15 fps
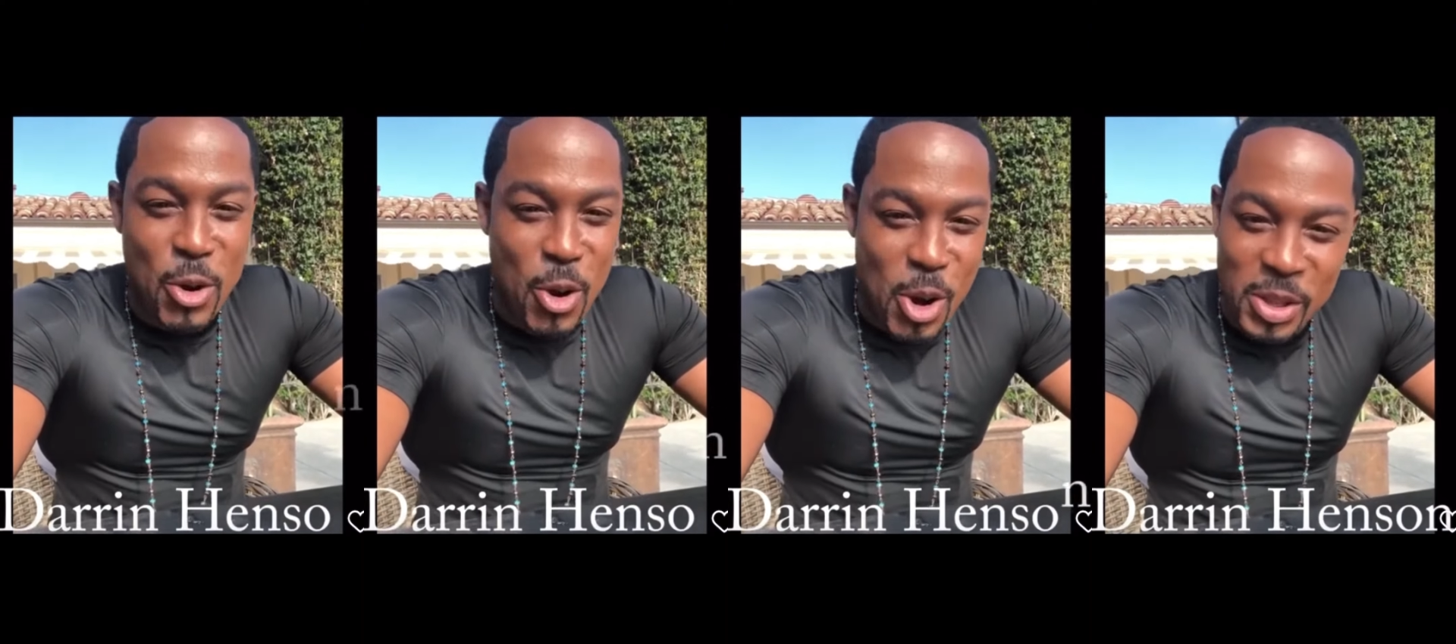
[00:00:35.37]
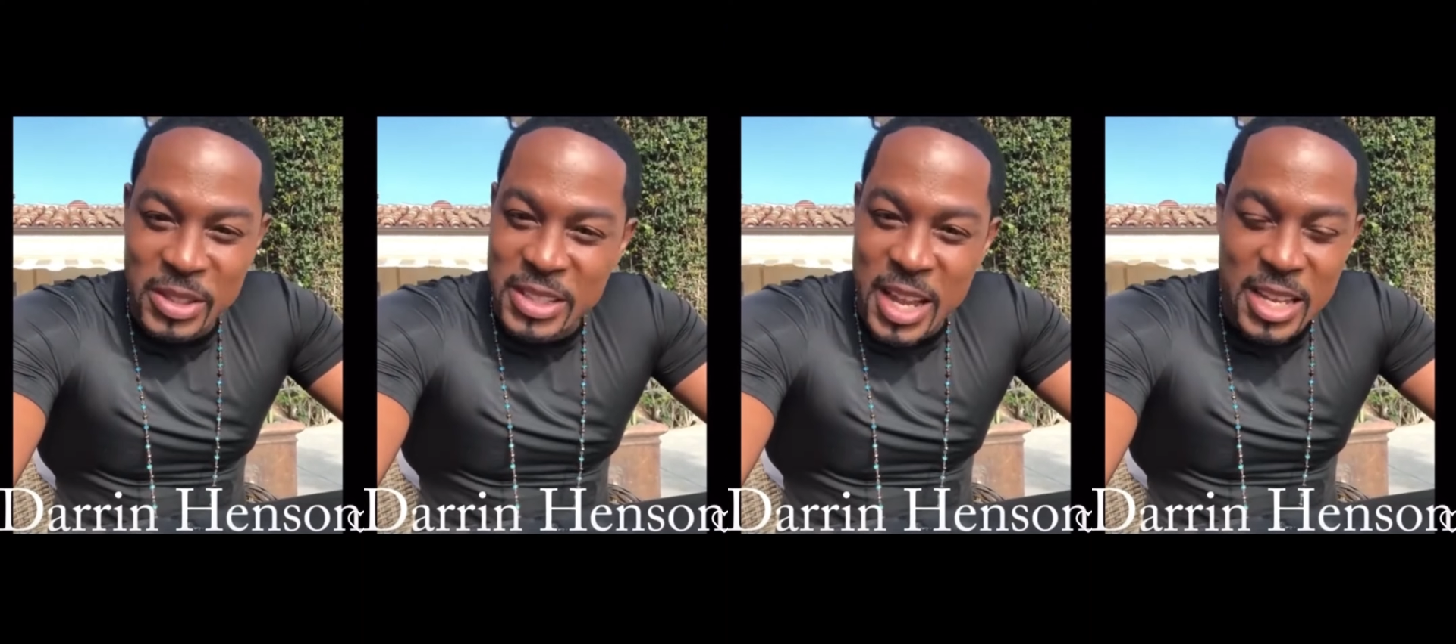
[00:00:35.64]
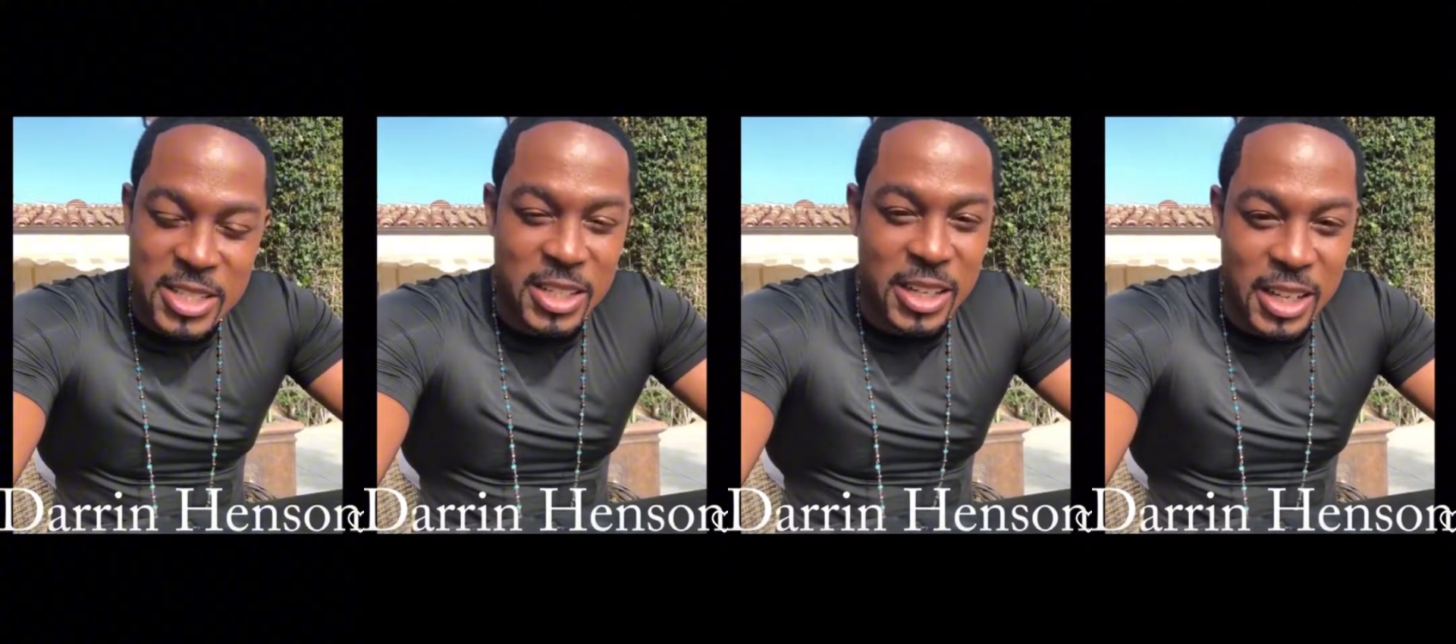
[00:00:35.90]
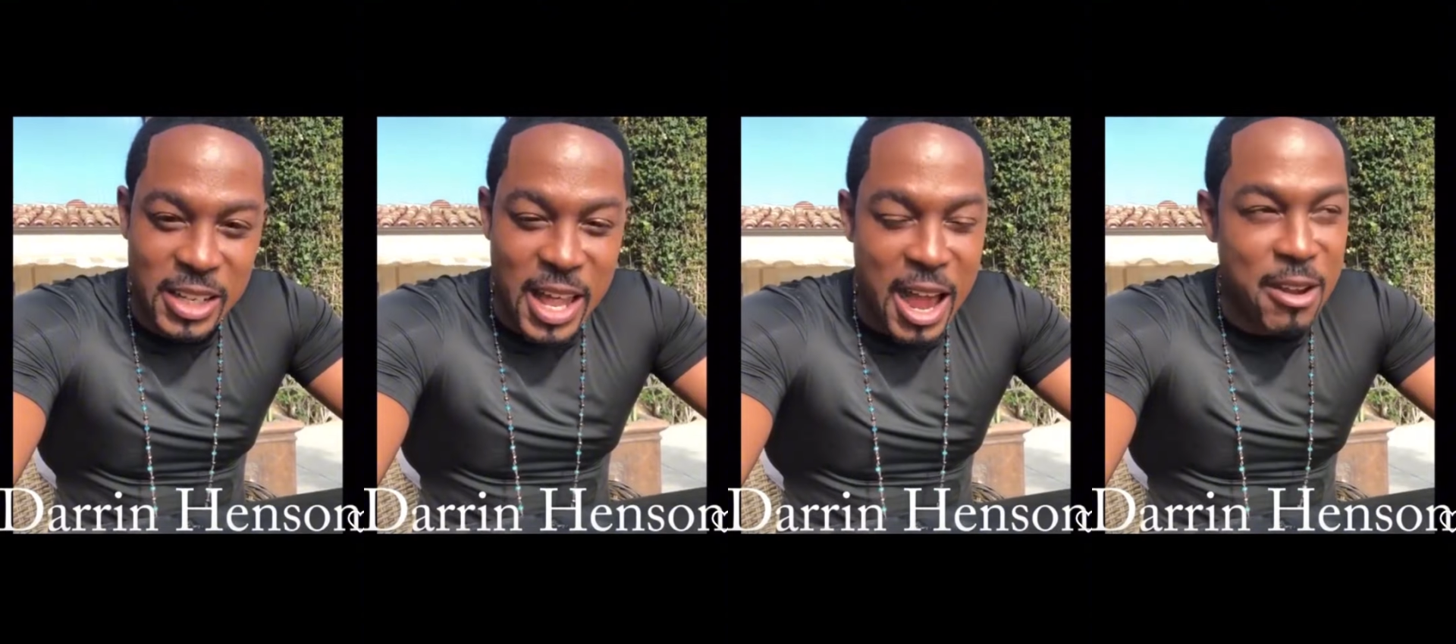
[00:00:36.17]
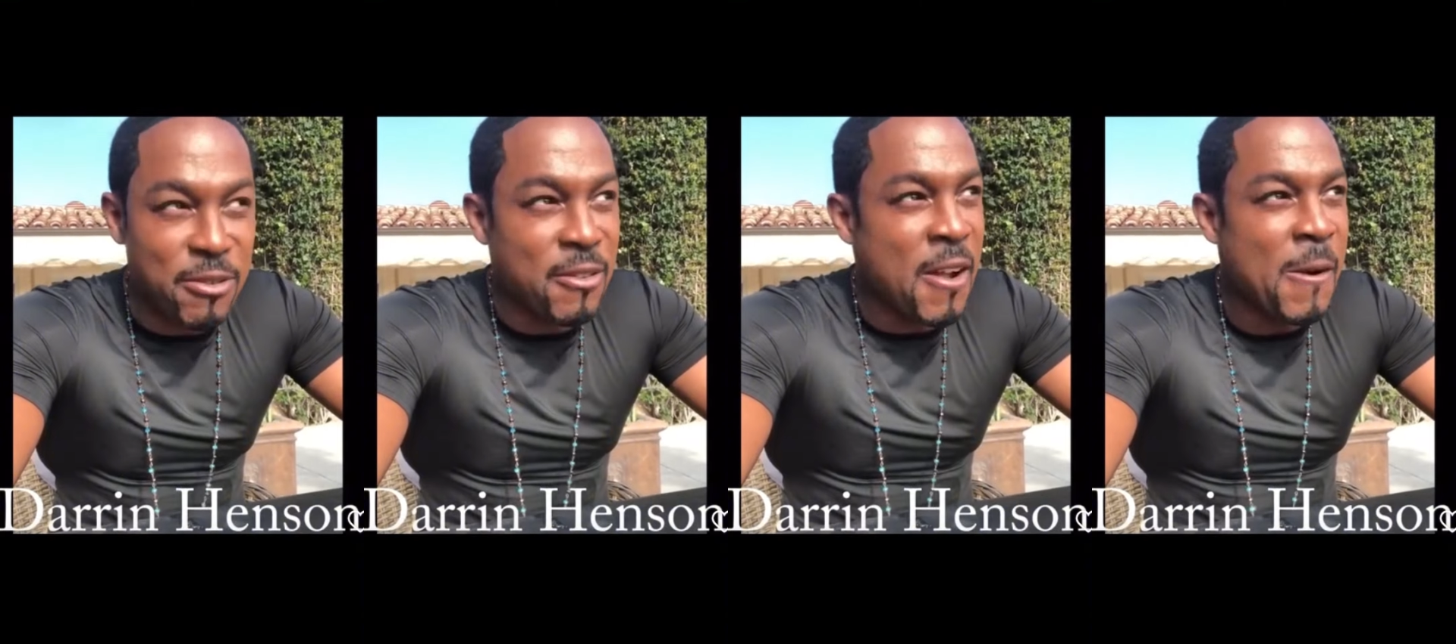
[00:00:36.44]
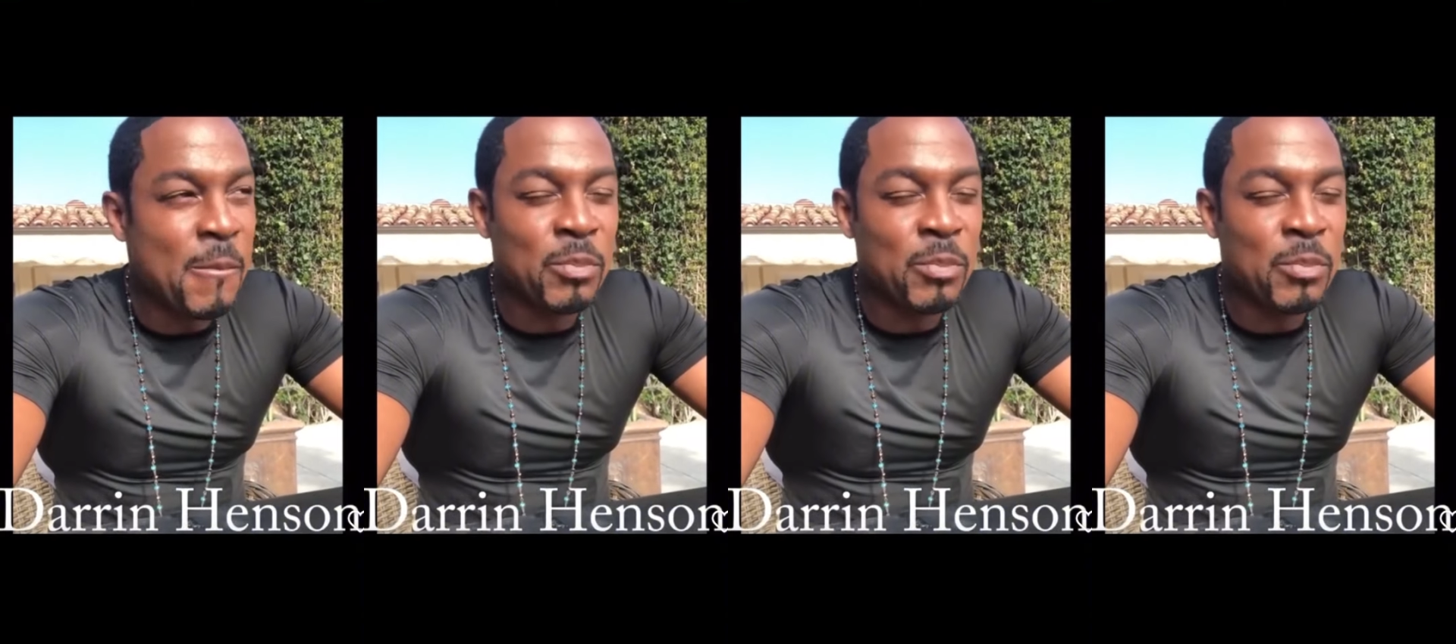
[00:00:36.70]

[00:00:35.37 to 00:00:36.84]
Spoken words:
all the days of your life,